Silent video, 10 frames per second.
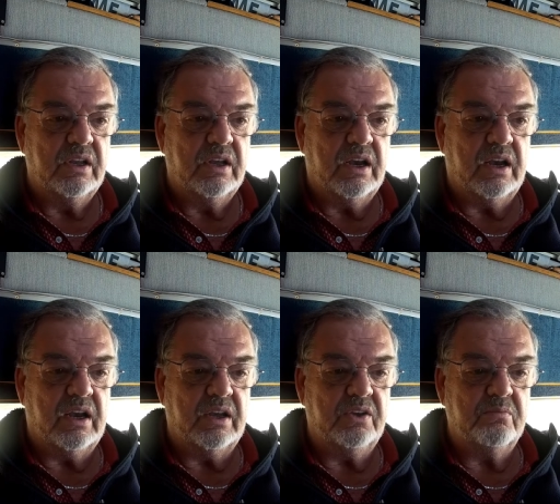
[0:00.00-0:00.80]

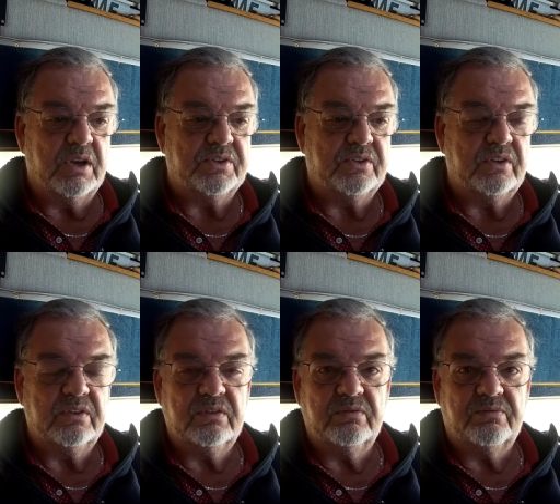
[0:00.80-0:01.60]
uh, you must
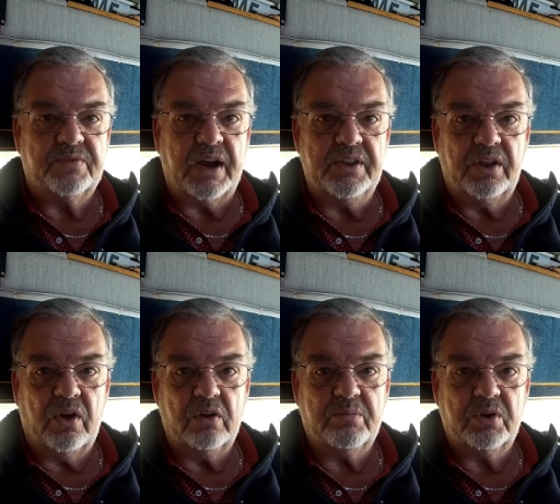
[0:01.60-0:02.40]
find the
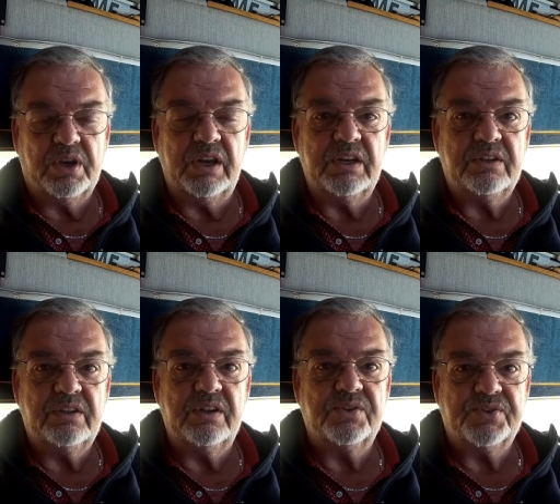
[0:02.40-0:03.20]
logbook in it,
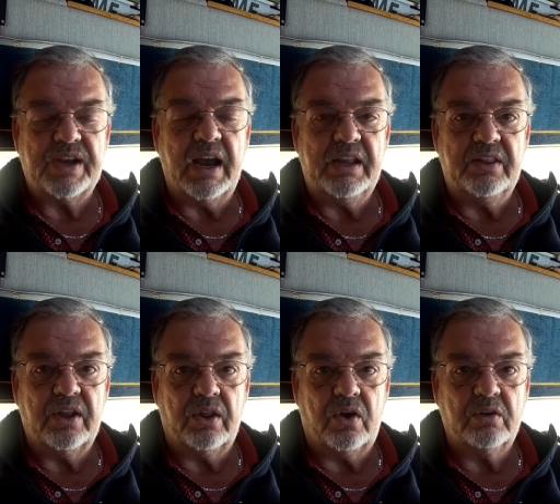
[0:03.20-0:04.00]
sign the
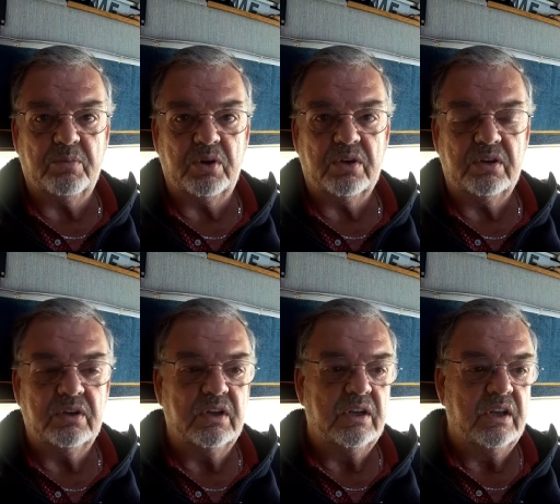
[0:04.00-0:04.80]
logbook,
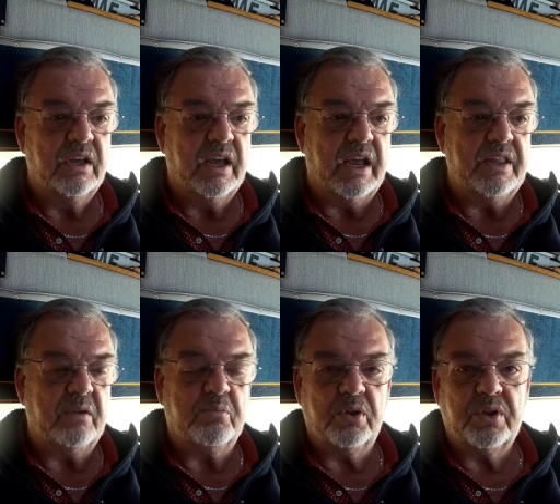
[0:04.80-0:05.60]
and then
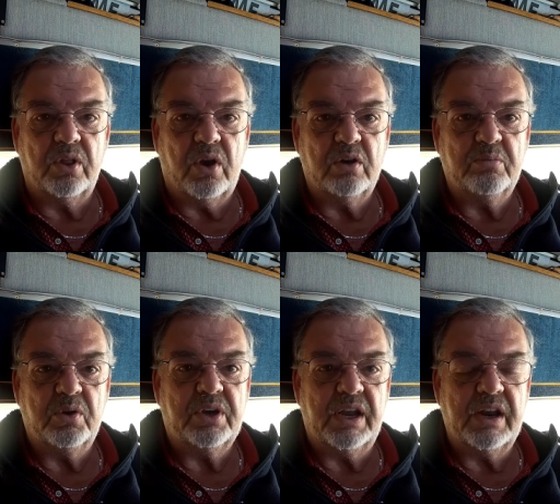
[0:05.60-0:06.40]
put the
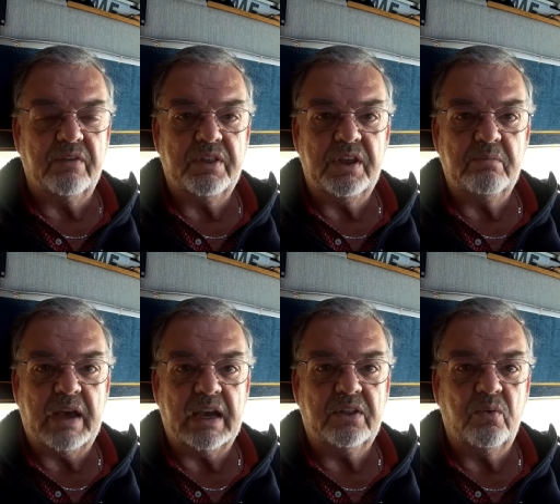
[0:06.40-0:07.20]
logbook and everything
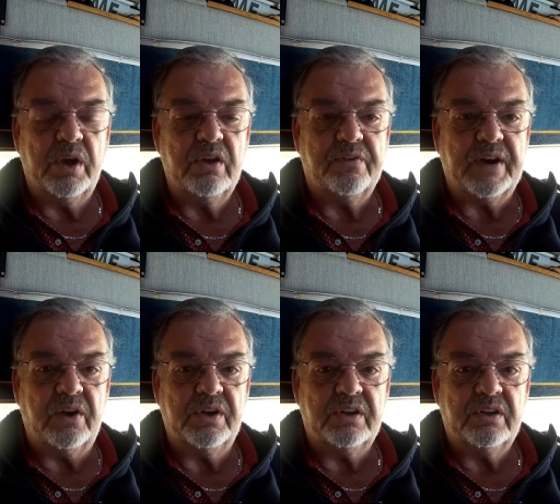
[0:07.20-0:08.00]
back the way you
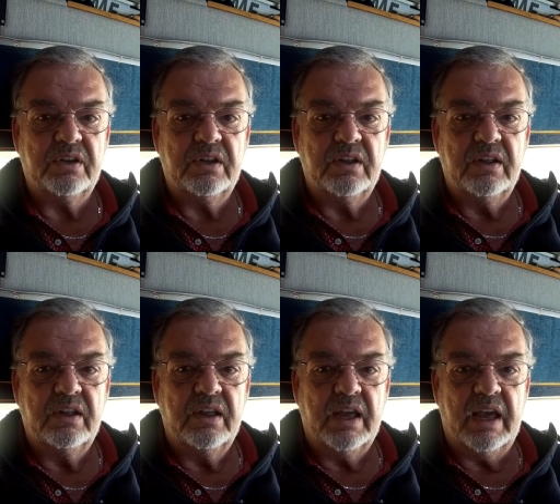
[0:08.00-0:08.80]
found it,
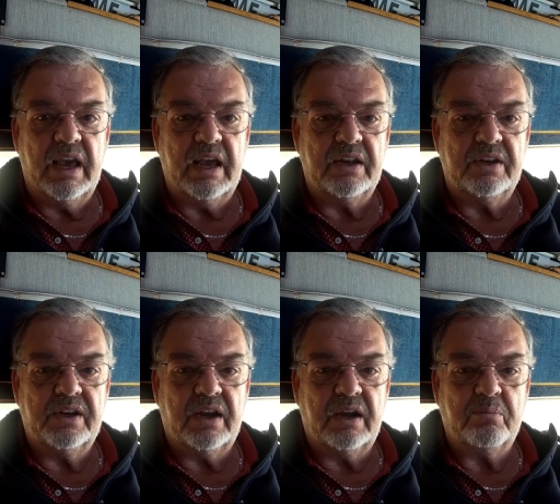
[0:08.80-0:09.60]
and
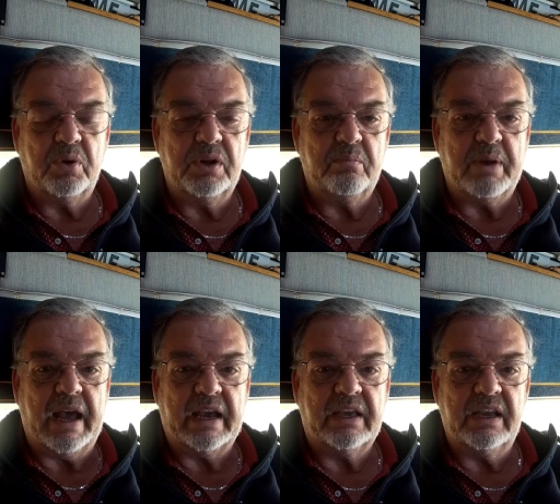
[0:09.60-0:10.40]
uh, put it
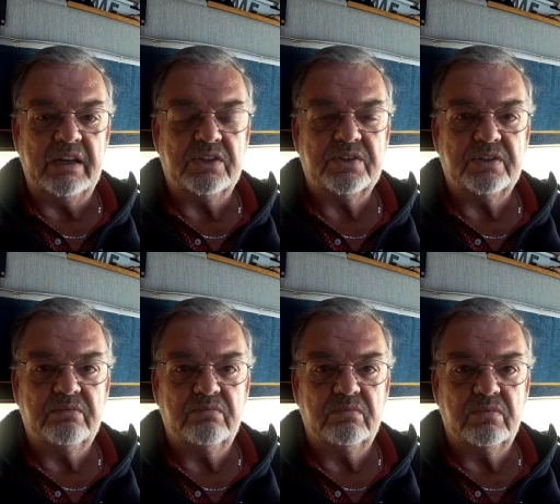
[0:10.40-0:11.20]
back in its
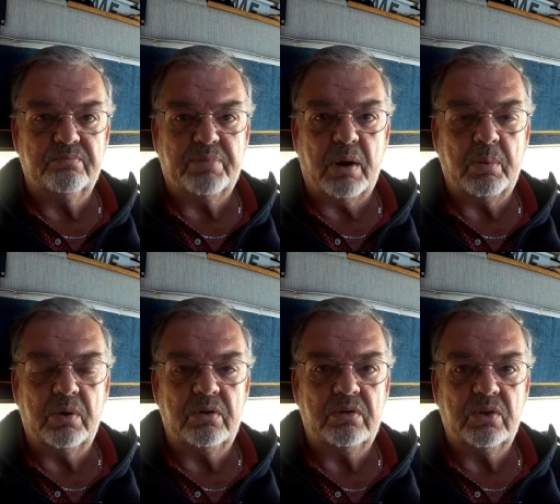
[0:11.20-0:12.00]

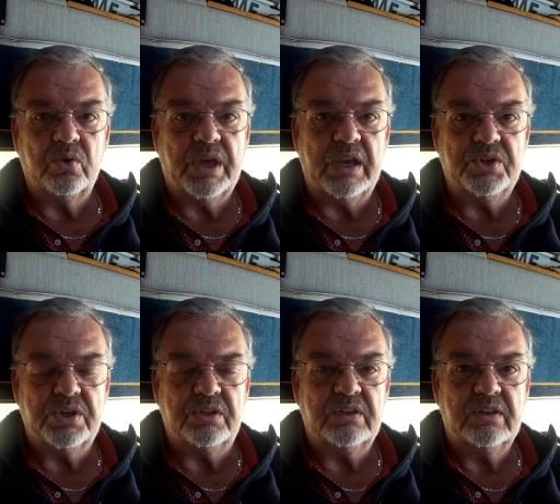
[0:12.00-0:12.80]
proper
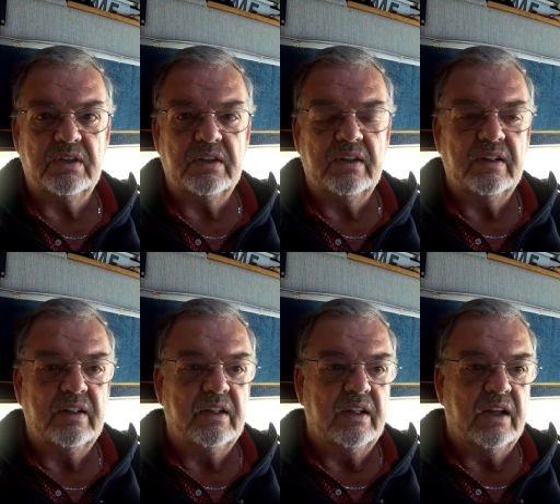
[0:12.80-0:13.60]
location.
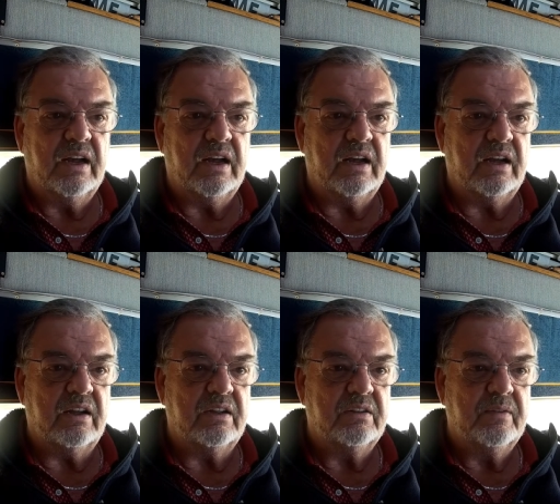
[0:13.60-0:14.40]
Uh,